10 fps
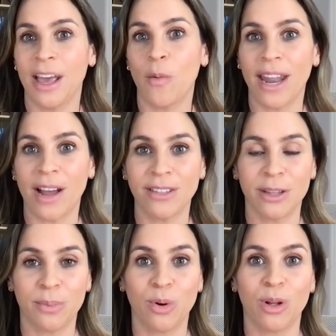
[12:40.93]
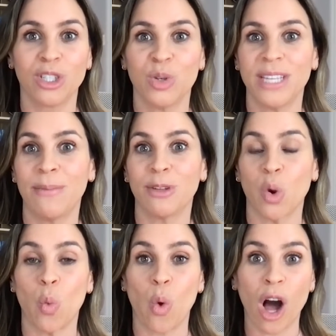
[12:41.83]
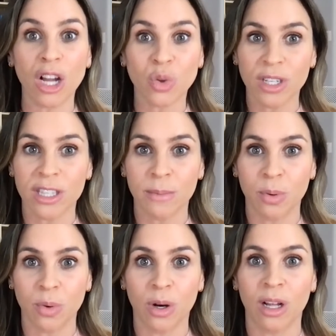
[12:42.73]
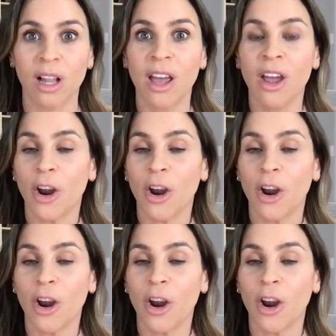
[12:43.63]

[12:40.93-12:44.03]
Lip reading: They went out to the pool. She was able to walk towards the pool.